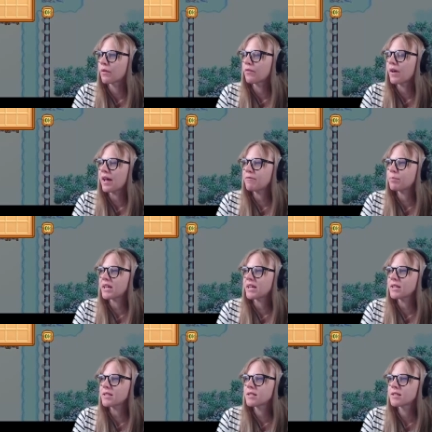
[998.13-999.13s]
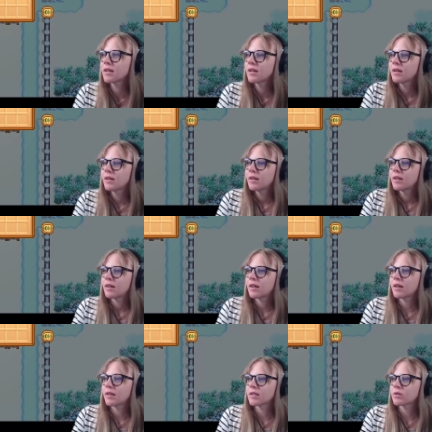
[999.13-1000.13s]
we got five beers
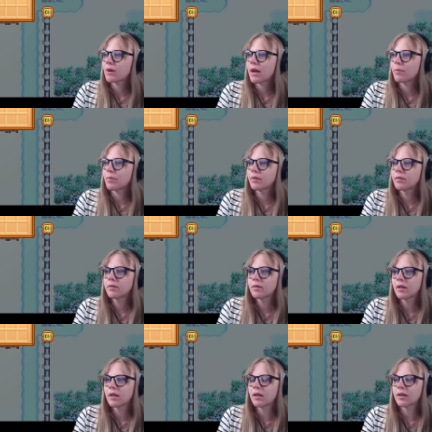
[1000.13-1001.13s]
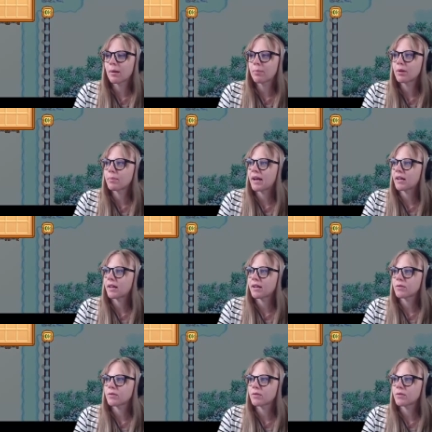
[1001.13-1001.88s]
and let's grab a couple of pale